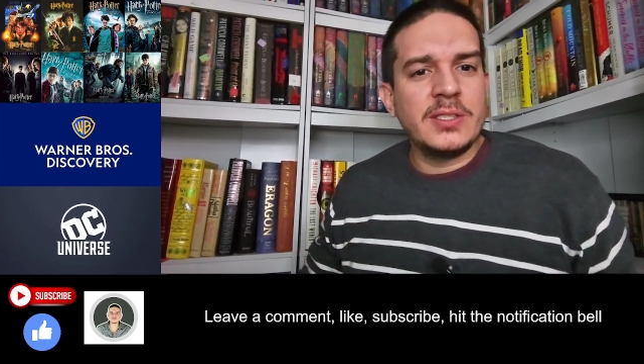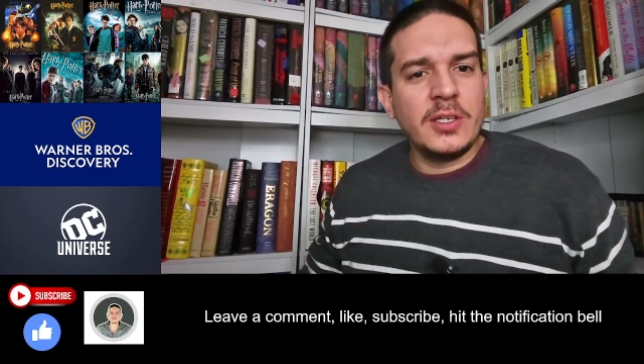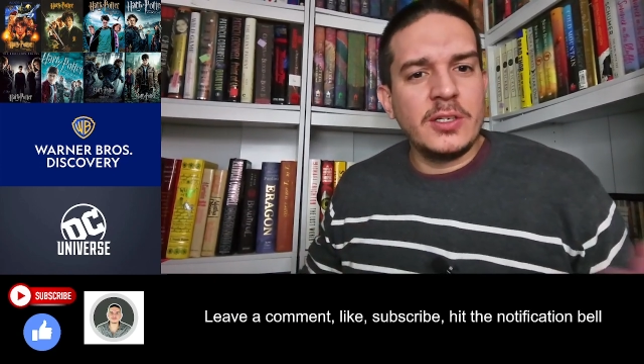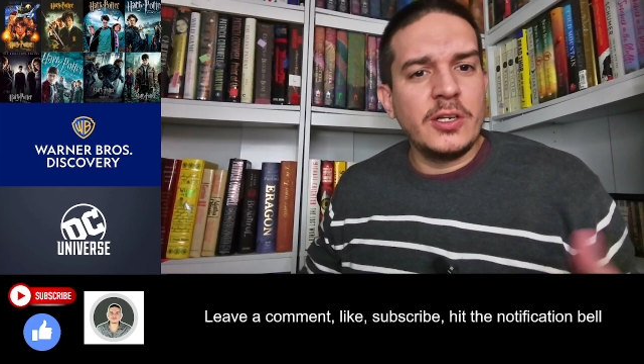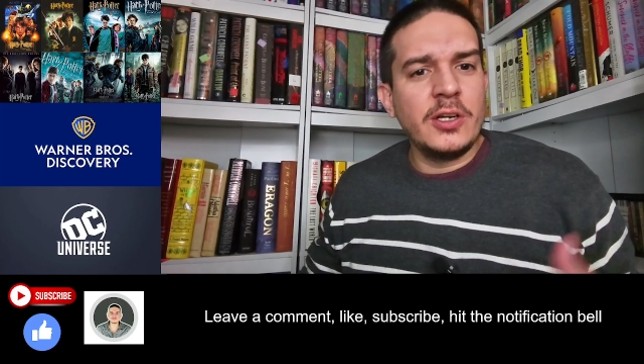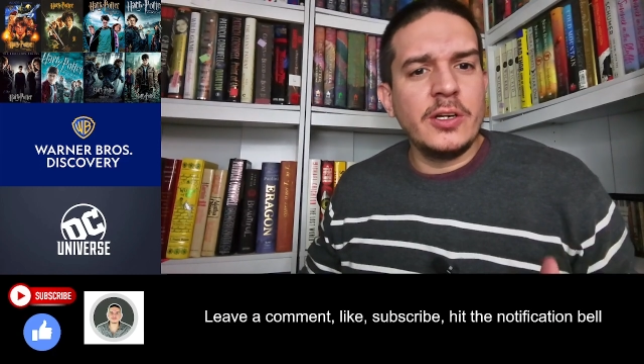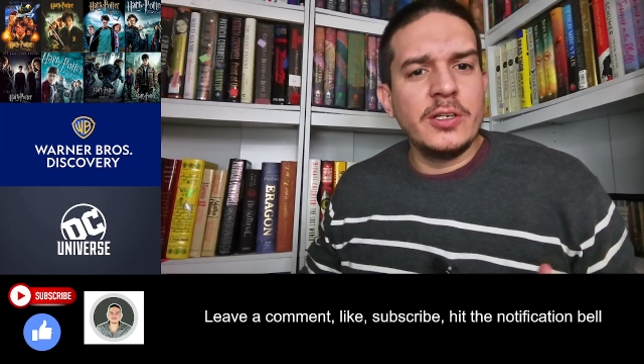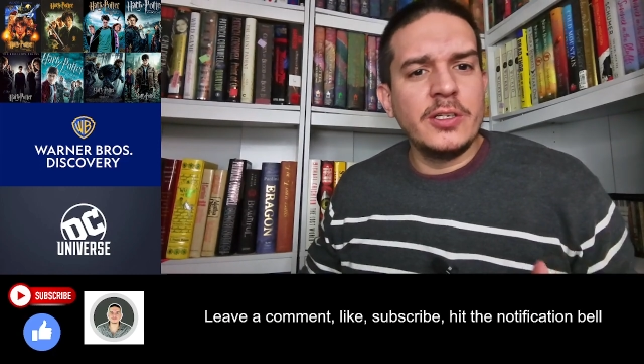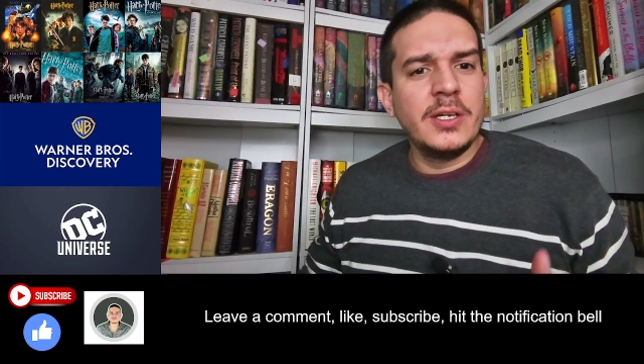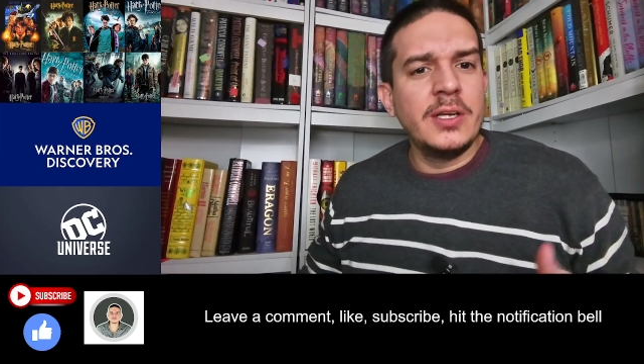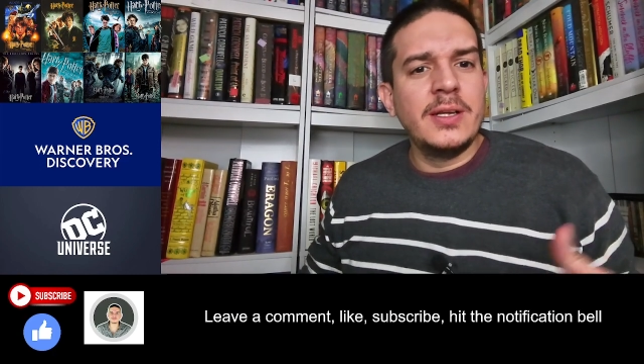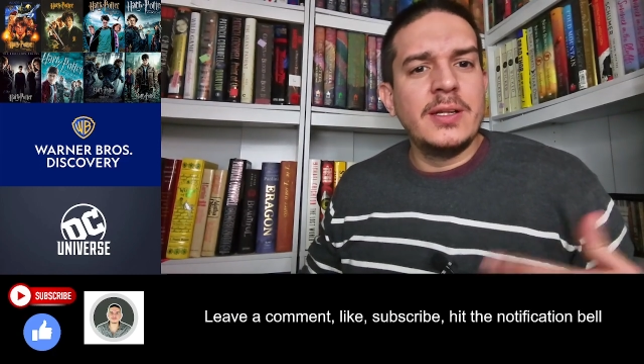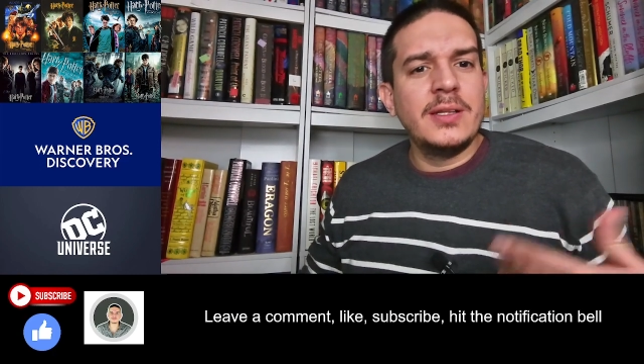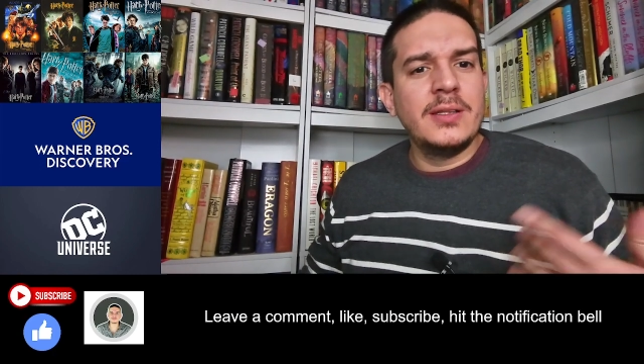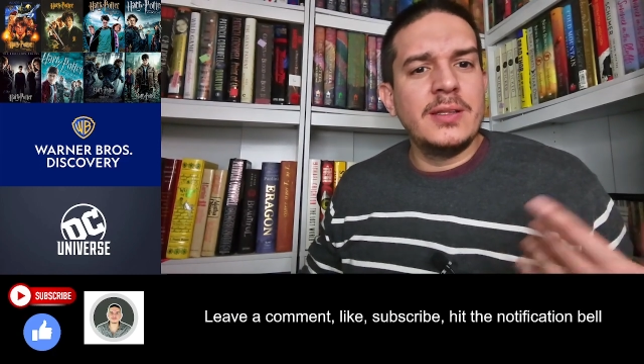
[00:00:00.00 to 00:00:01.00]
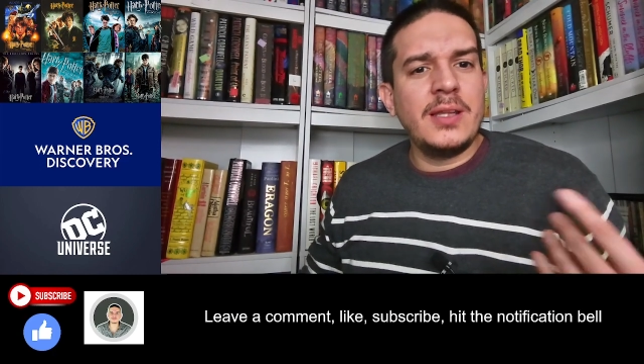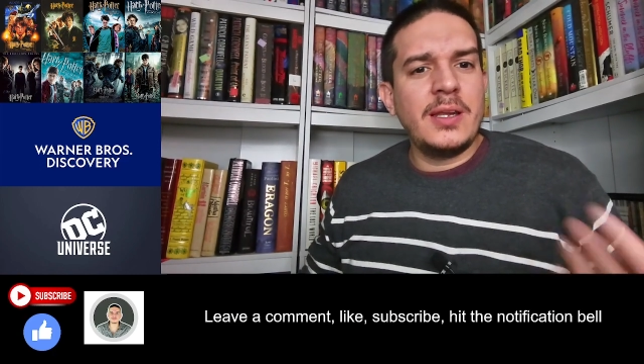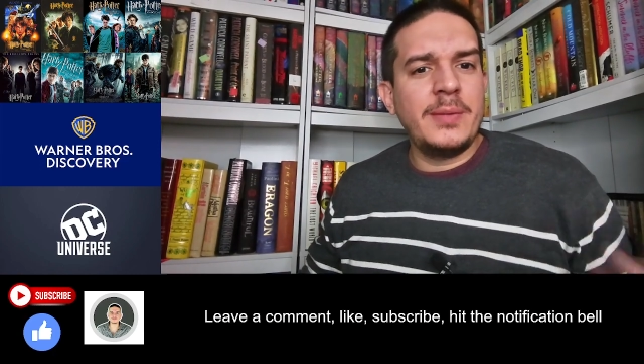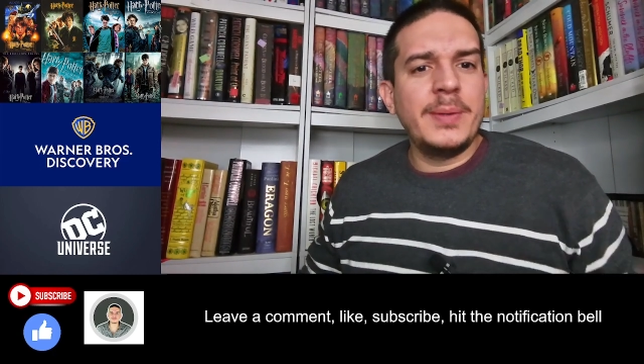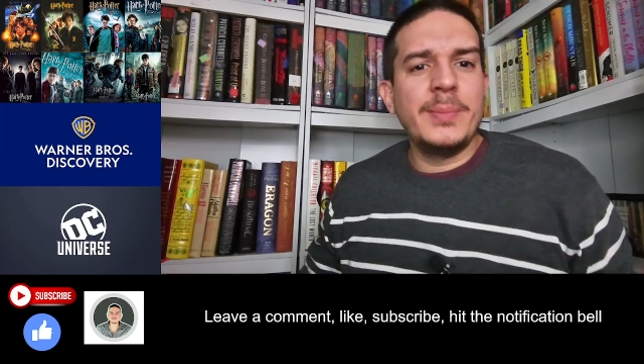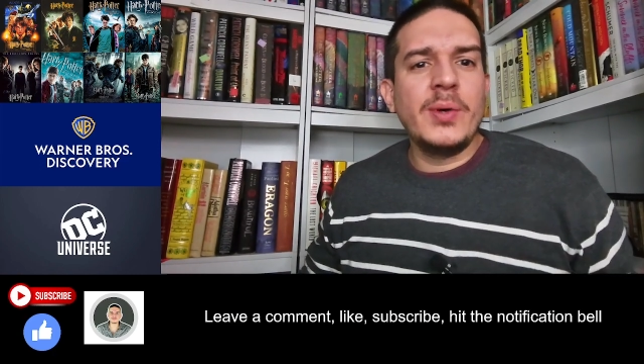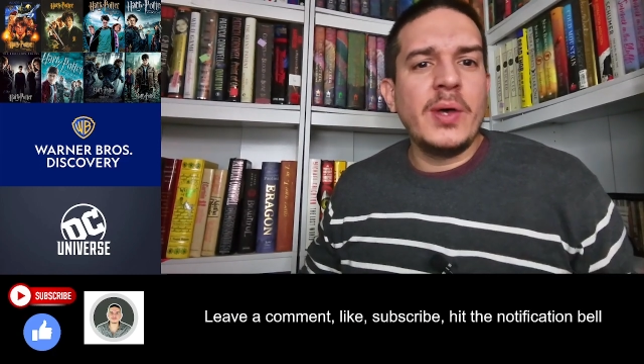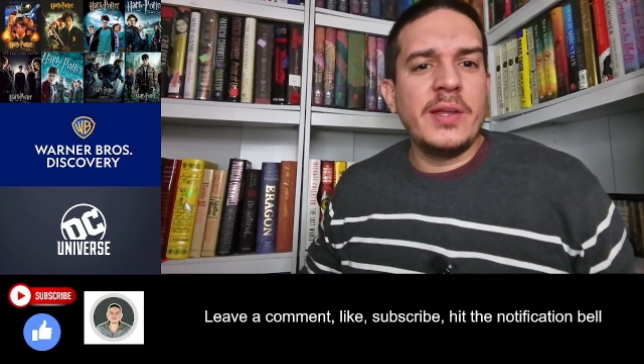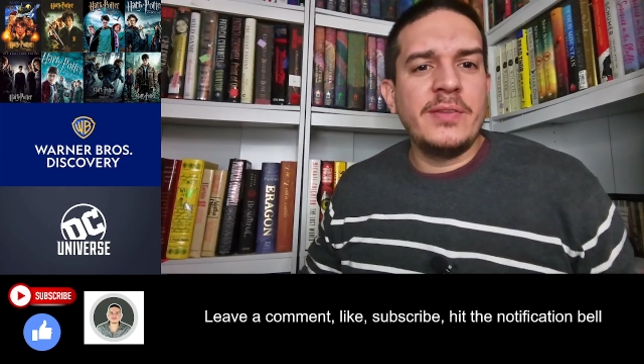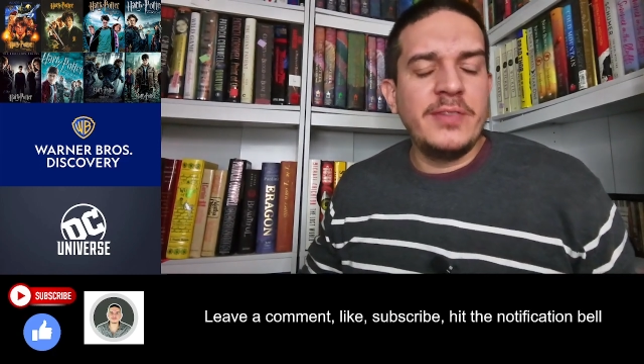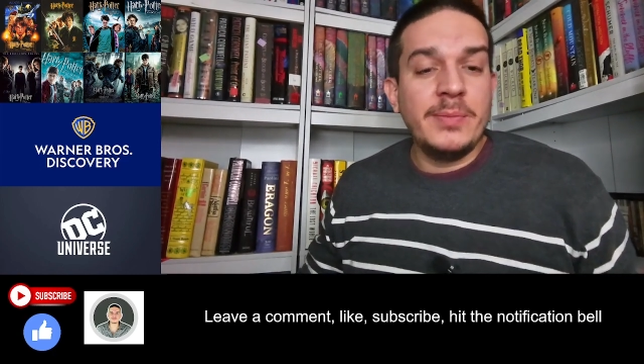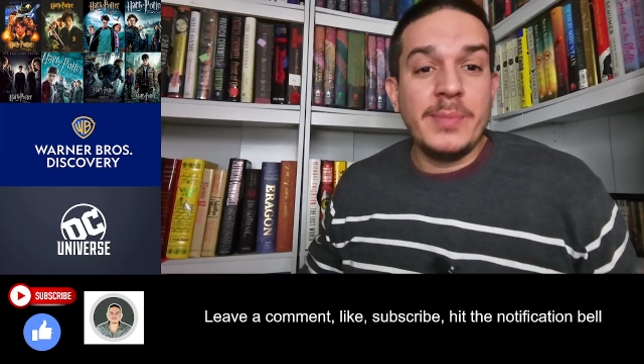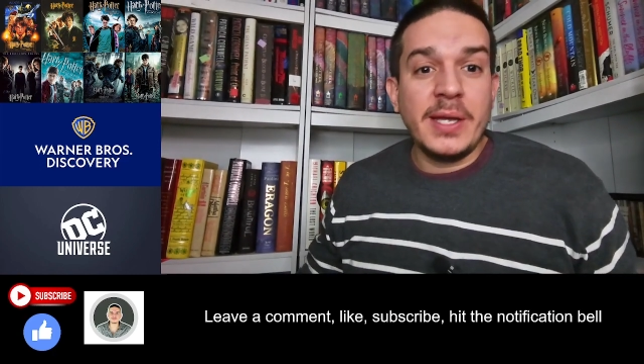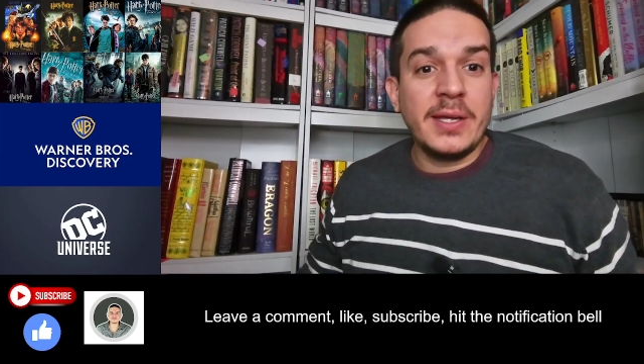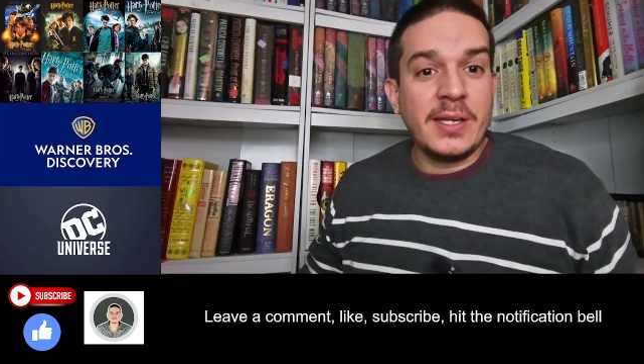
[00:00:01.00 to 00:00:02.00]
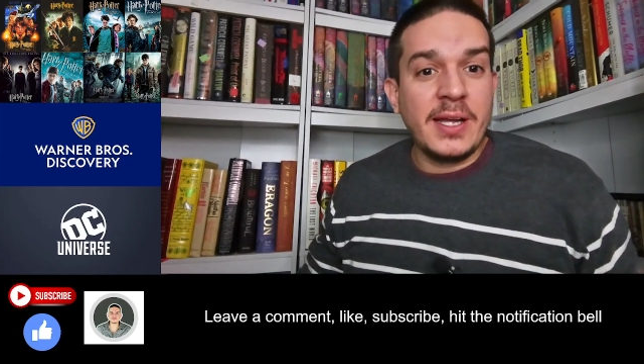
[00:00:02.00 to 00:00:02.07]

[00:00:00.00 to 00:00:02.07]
occurred, a lot of people had feedback.